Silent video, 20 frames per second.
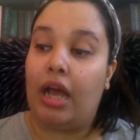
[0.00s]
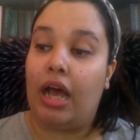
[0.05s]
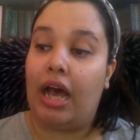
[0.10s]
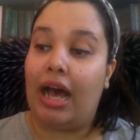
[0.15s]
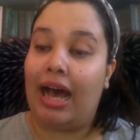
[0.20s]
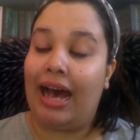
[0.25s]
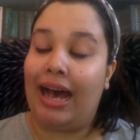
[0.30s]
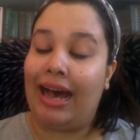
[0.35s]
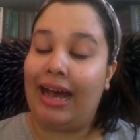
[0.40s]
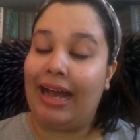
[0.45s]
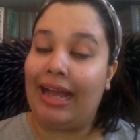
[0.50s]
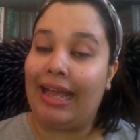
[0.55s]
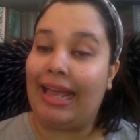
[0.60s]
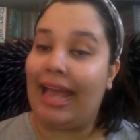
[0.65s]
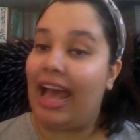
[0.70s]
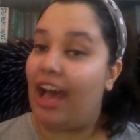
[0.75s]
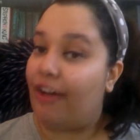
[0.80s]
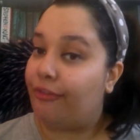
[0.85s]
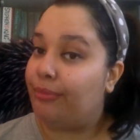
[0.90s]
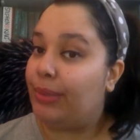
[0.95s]
I
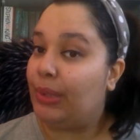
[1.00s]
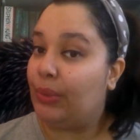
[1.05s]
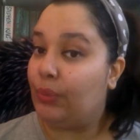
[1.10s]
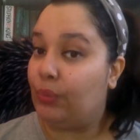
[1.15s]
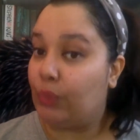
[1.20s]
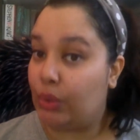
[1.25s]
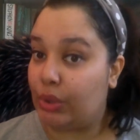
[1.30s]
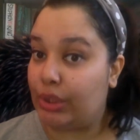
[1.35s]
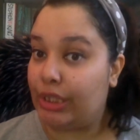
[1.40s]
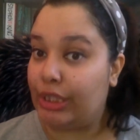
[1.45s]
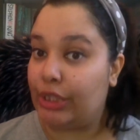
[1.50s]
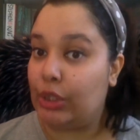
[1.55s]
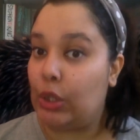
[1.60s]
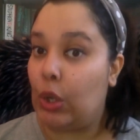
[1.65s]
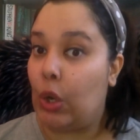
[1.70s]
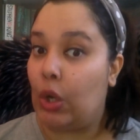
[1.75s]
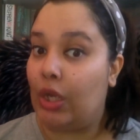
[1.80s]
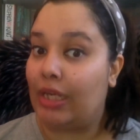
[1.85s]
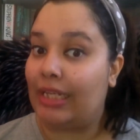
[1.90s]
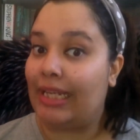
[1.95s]
have been working
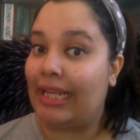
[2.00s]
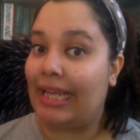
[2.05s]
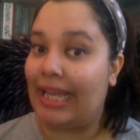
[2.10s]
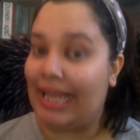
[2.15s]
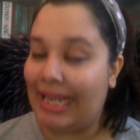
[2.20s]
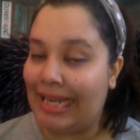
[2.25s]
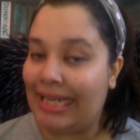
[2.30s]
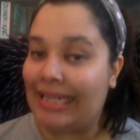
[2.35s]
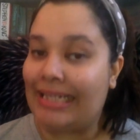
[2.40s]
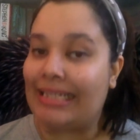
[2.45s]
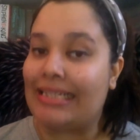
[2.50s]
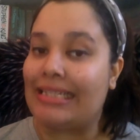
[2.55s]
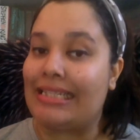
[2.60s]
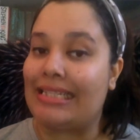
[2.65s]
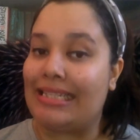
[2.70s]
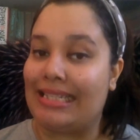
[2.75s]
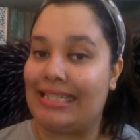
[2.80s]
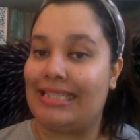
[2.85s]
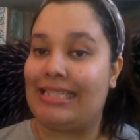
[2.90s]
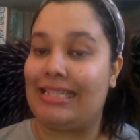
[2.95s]
on it
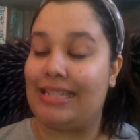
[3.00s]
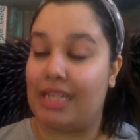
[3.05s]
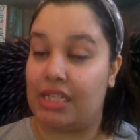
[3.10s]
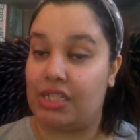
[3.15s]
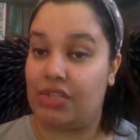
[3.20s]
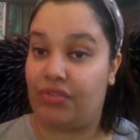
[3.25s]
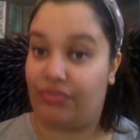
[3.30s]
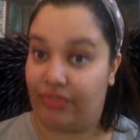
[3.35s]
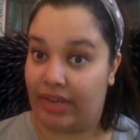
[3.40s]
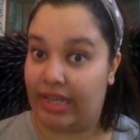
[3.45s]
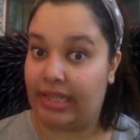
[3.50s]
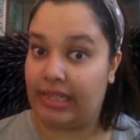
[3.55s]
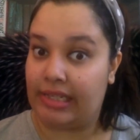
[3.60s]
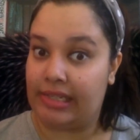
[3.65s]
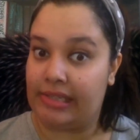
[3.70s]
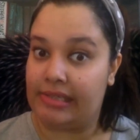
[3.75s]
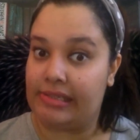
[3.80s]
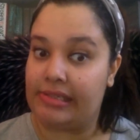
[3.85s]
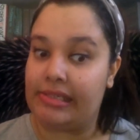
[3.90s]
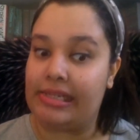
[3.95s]
since last 5
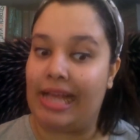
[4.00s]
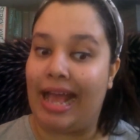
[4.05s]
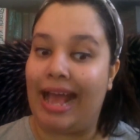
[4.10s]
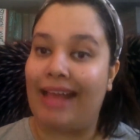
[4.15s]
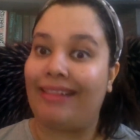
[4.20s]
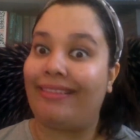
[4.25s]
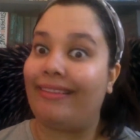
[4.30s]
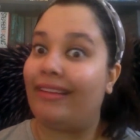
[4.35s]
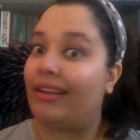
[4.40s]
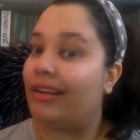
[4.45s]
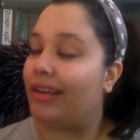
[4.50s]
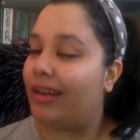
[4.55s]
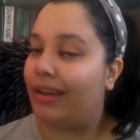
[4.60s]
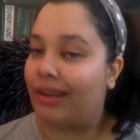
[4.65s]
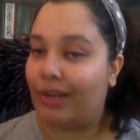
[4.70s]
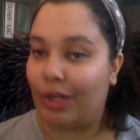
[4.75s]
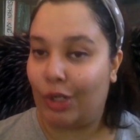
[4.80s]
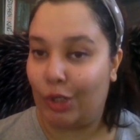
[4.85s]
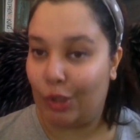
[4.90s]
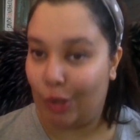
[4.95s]
years, and there
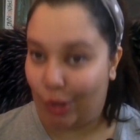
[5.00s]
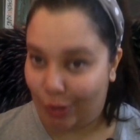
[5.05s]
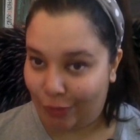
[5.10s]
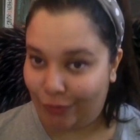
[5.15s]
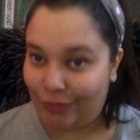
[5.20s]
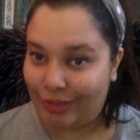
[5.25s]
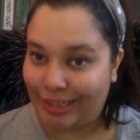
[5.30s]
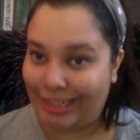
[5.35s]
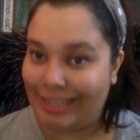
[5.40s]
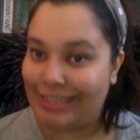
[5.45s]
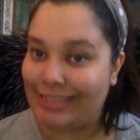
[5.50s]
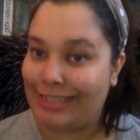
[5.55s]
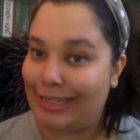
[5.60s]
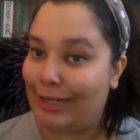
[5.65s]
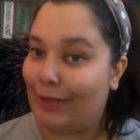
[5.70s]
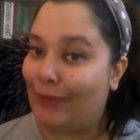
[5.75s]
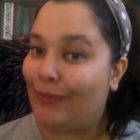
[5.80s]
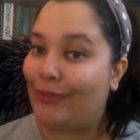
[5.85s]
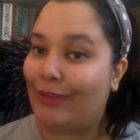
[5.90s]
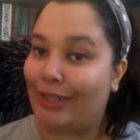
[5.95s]
are a lot of things that
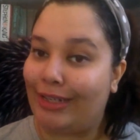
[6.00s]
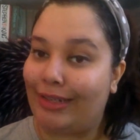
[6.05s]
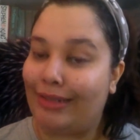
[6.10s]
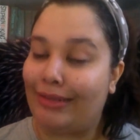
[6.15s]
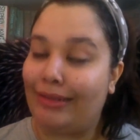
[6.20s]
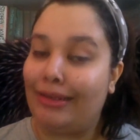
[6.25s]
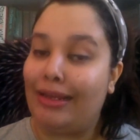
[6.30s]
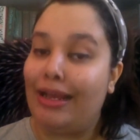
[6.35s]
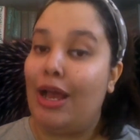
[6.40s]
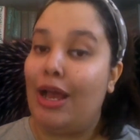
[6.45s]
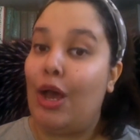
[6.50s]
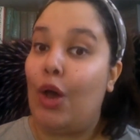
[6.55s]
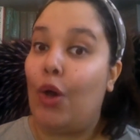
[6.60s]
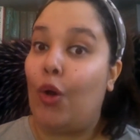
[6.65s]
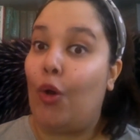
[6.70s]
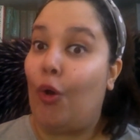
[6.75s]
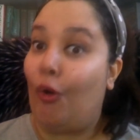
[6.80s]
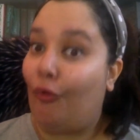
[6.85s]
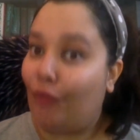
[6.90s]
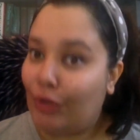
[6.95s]
I've written
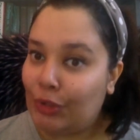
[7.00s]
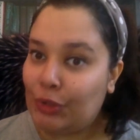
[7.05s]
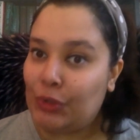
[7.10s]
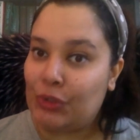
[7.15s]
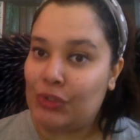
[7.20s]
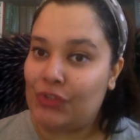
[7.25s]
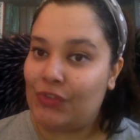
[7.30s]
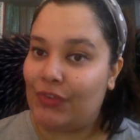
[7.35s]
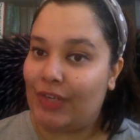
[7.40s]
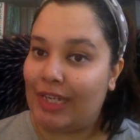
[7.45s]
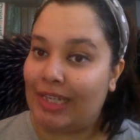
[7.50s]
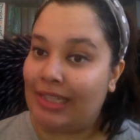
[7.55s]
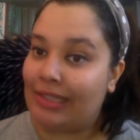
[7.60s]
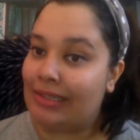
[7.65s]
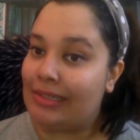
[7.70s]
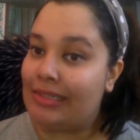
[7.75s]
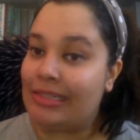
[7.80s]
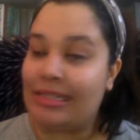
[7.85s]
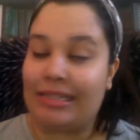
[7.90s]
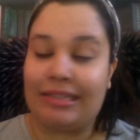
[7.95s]
over those 5
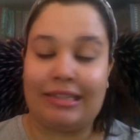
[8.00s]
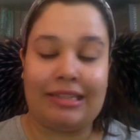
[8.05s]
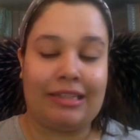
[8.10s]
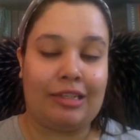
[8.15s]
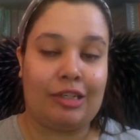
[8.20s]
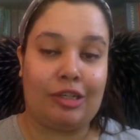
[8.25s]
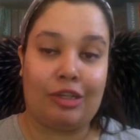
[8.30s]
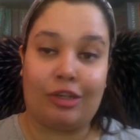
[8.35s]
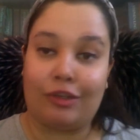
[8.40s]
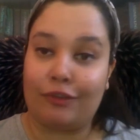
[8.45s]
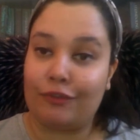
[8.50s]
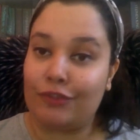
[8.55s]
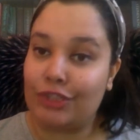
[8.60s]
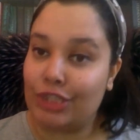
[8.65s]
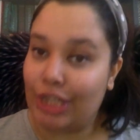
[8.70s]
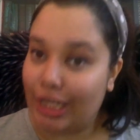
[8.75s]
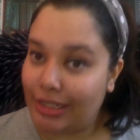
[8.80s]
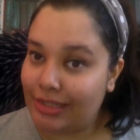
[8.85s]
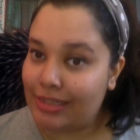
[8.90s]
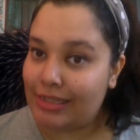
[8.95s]
years, and there are a lot of
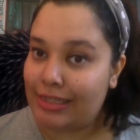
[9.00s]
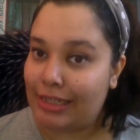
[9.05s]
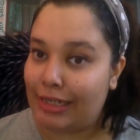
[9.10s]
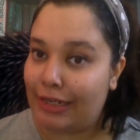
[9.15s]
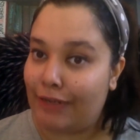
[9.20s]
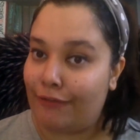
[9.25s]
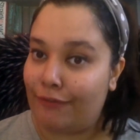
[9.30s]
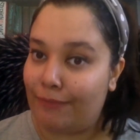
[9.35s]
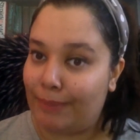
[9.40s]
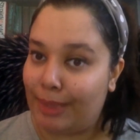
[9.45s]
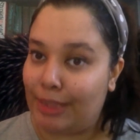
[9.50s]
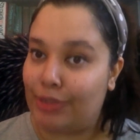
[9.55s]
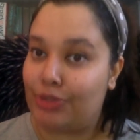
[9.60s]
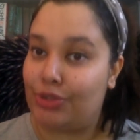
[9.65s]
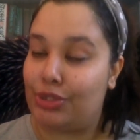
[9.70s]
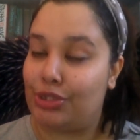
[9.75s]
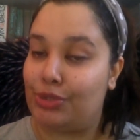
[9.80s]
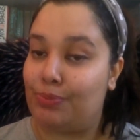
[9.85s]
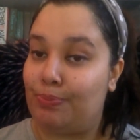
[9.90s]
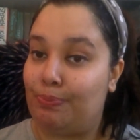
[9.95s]
changes that I've made to
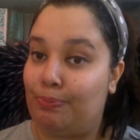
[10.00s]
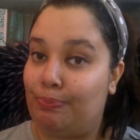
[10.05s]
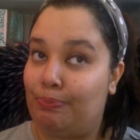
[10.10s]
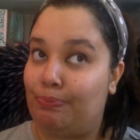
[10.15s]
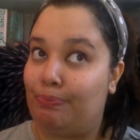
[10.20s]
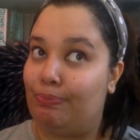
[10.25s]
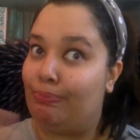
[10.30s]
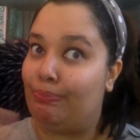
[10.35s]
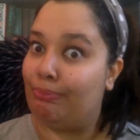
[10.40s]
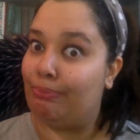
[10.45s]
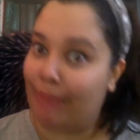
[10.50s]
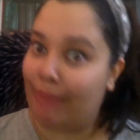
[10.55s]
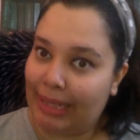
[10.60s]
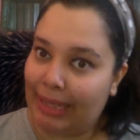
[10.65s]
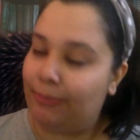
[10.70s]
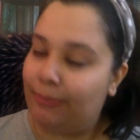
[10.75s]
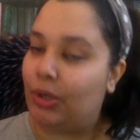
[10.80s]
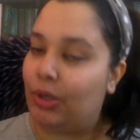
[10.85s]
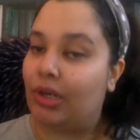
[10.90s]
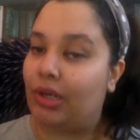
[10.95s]
the
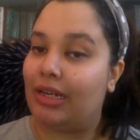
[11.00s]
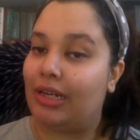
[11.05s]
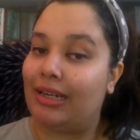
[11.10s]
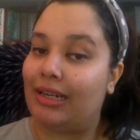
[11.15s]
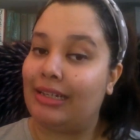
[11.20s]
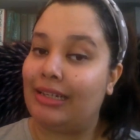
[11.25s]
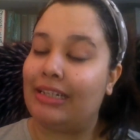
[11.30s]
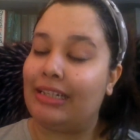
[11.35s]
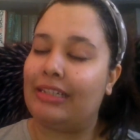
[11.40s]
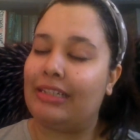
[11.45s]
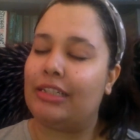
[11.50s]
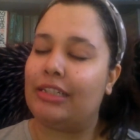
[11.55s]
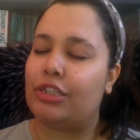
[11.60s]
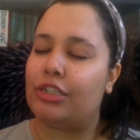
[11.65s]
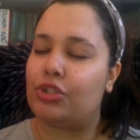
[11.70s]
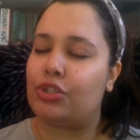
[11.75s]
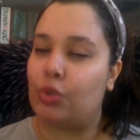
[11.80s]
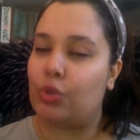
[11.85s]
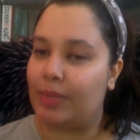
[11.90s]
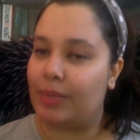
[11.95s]
main plot line, and
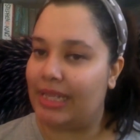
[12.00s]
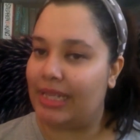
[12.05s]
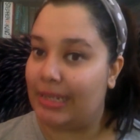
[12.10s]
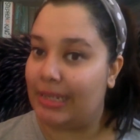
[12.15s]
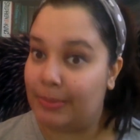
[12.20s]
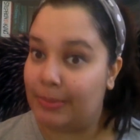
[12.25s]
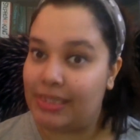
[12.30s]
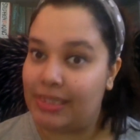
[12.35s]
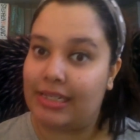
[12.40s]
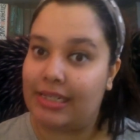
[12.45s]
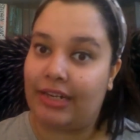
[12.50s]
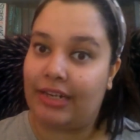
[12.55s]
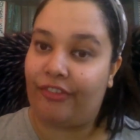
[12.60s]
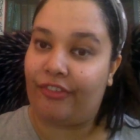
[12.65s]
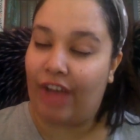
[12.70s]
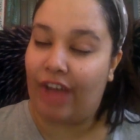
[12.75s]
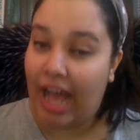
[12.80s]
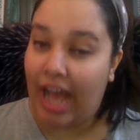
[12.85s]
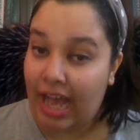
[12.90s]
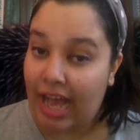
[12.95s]
there's so many elements that I've
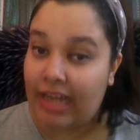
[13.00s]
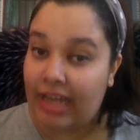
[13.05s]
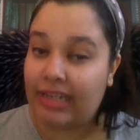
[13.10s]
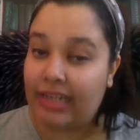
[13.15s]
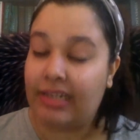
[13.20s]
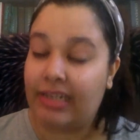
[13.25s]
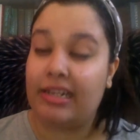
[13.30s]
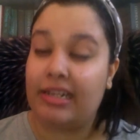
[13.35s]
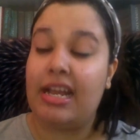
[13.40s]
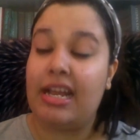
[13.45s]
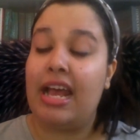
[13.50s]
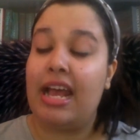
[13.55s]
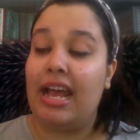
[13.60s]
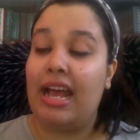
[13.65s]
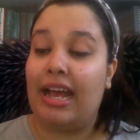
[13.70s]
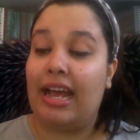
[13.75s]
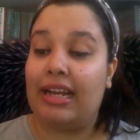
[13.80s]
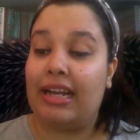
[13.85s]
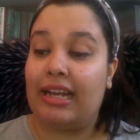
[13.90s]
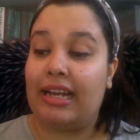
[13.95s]
added,
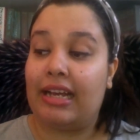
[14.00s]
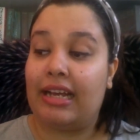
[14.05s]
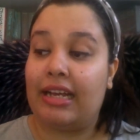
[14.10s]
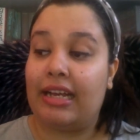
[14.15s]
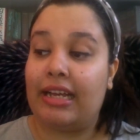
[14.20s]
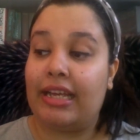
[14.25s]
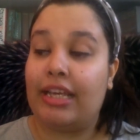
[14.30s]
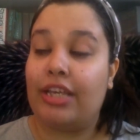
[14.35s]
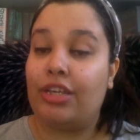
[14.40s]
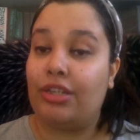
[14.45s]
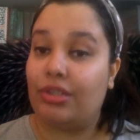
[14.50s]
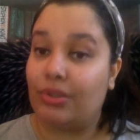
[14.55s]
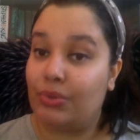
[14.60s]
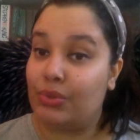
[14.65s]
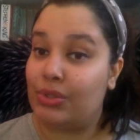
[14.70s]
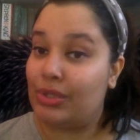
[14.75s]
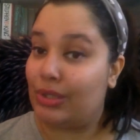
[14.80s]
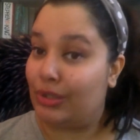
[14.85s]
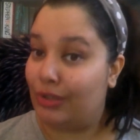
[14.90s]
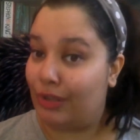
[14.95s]
and I
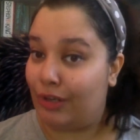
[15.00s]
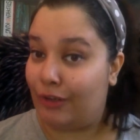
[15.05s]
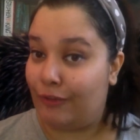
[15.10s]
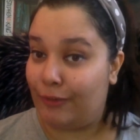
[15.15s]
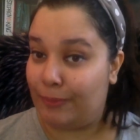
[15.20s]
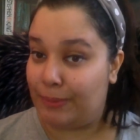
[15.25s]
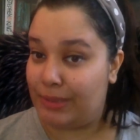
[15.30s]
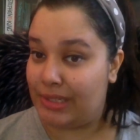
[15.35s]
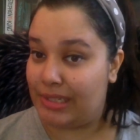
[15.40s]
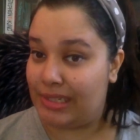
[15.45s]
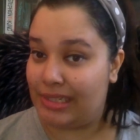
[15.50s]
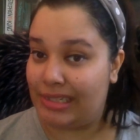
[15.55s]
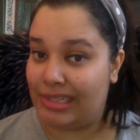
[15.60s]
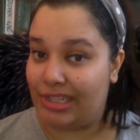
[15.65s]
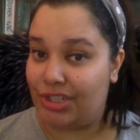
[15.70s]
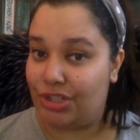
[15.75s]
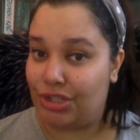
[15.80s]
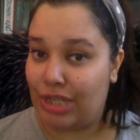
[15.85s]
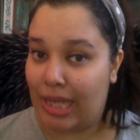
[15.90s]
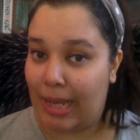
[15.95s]
use a lot of epistolary
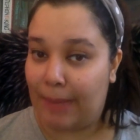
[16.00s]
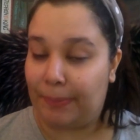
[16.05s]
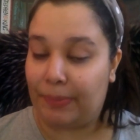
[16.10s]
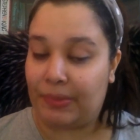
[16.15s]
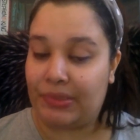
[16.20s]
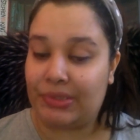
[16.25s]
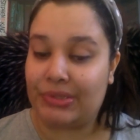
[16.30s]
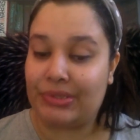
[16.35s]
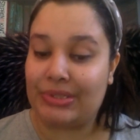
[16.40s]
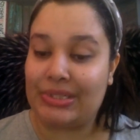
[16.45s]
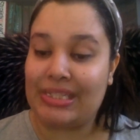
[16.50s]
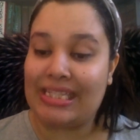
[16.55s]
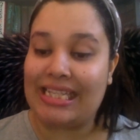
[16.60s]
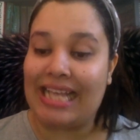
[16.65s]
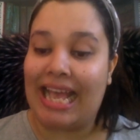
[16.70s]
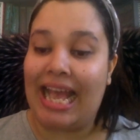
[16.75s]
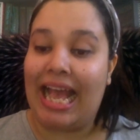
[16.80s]
chapters,